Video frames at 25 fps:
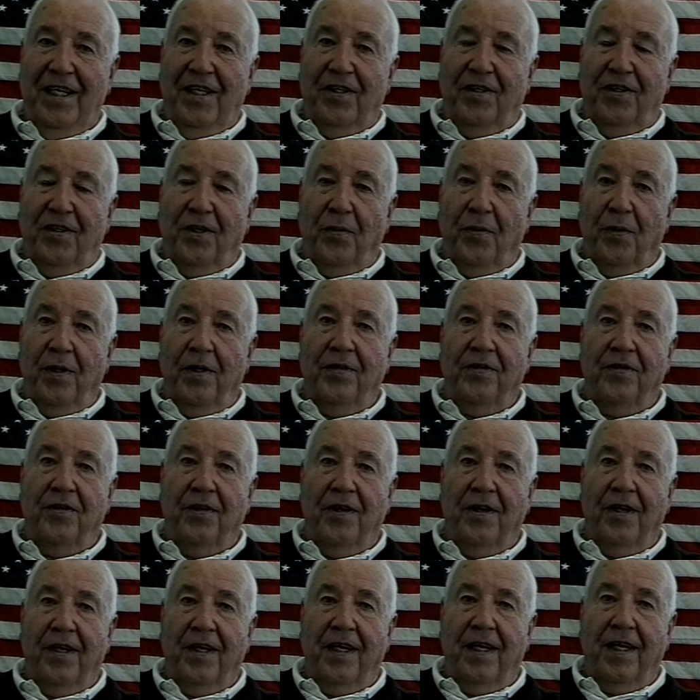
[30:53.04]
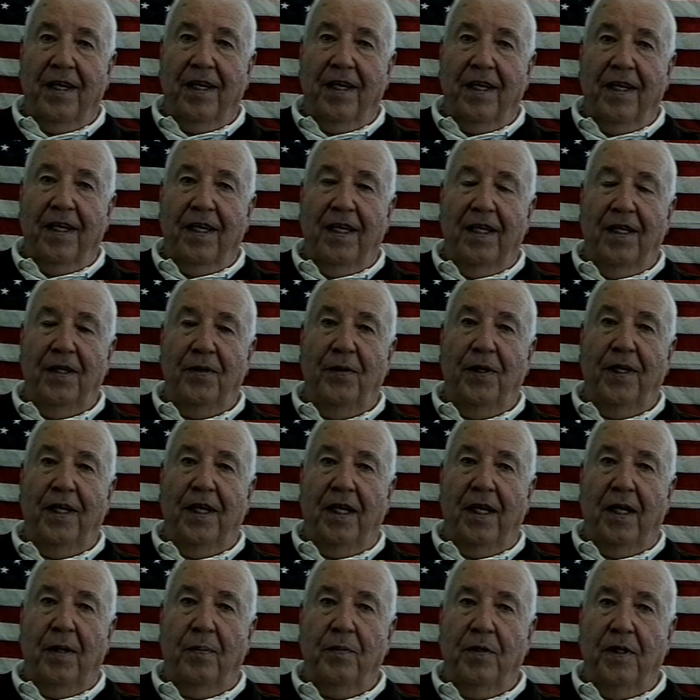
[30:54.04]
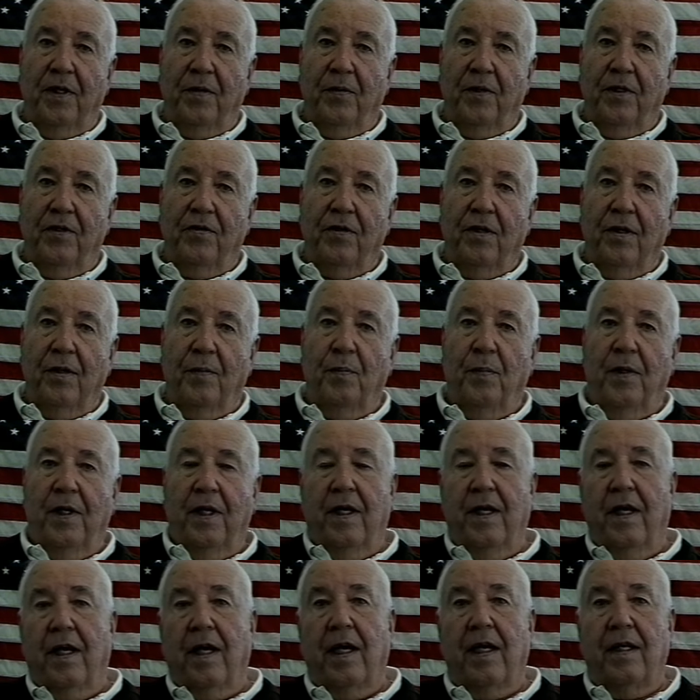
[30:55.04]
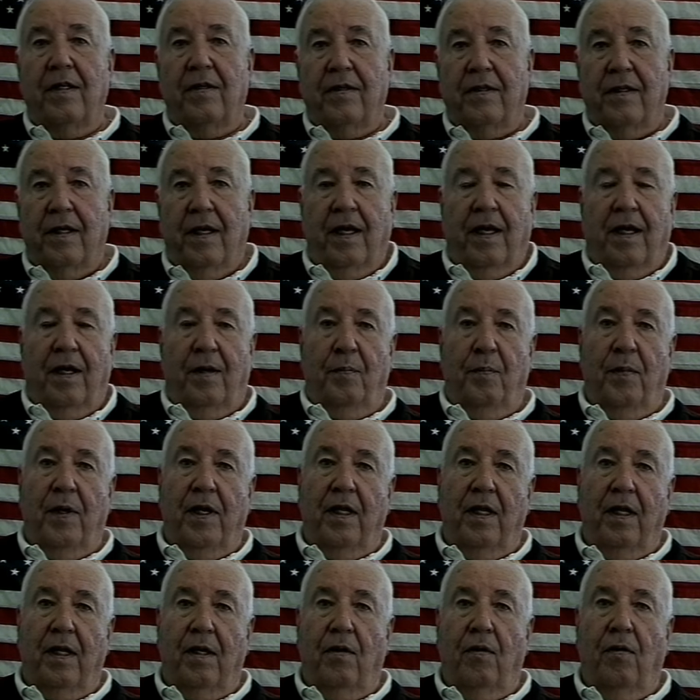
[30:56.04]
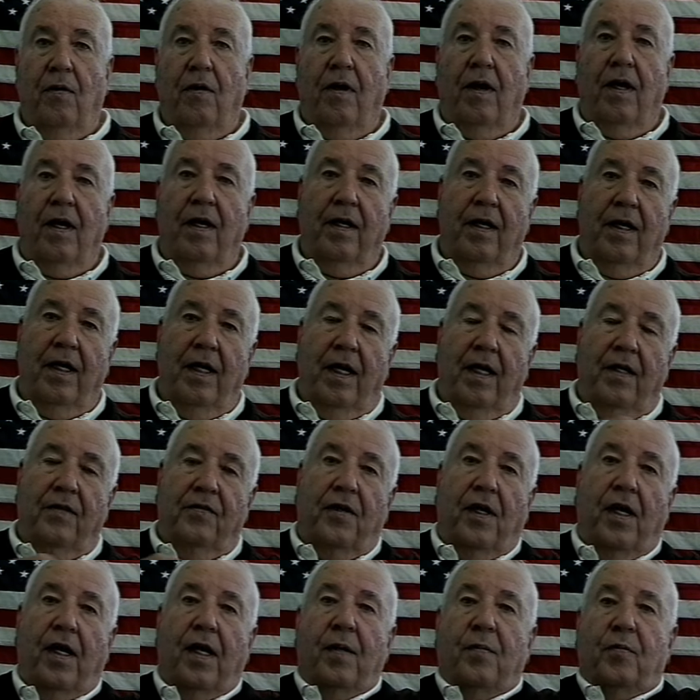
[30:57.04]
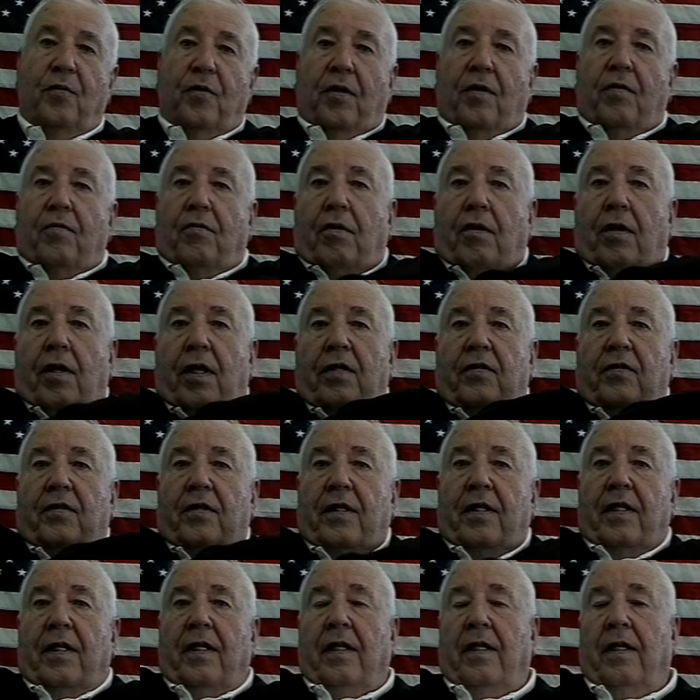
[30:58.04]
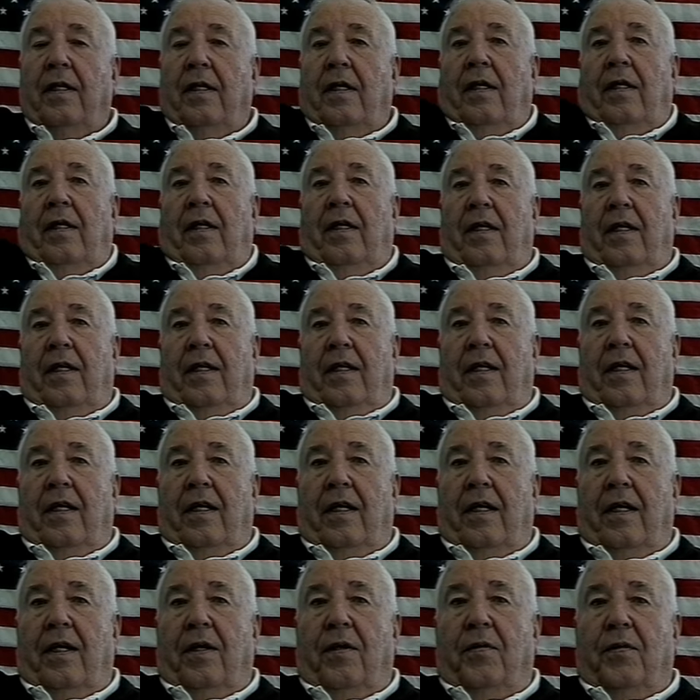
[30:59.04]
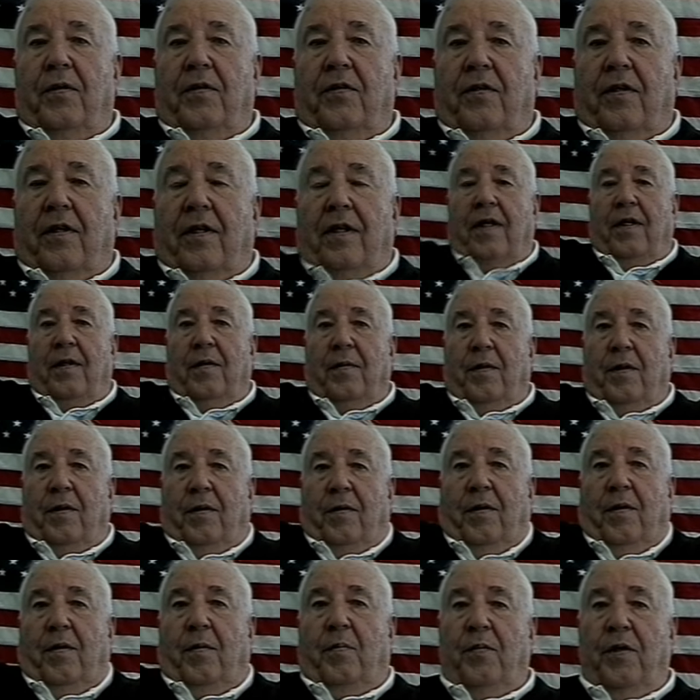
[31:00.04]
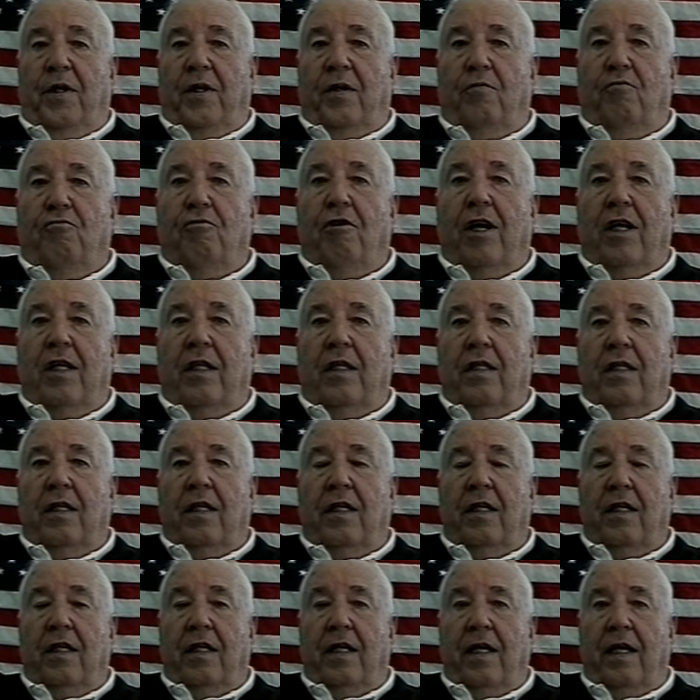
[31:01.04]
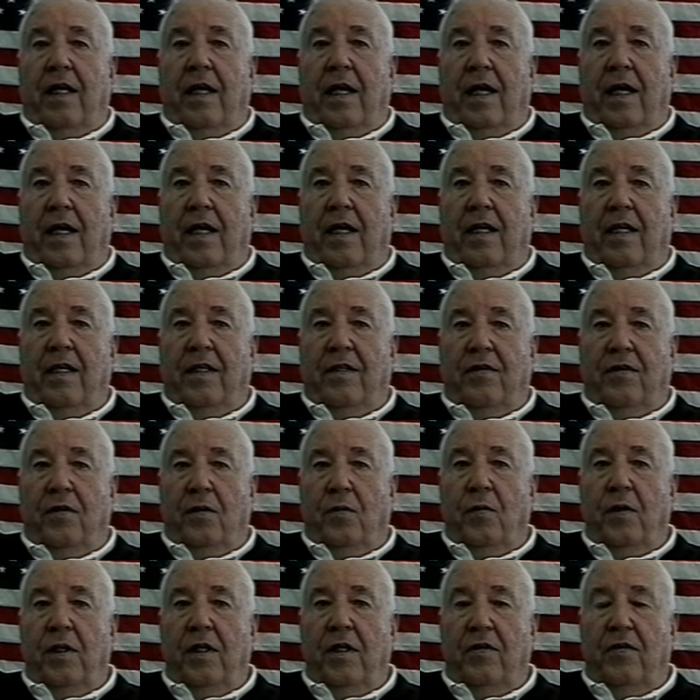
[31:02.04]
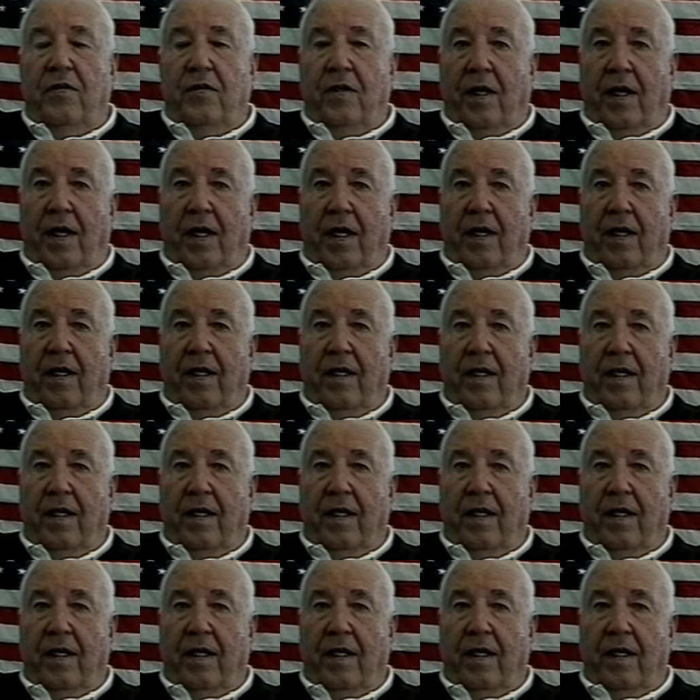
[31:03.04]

So we saw, we got up there and we saw a big guy standing by the door. His arms are crossed, and he was a, a big, rugged-looking guy. So we decided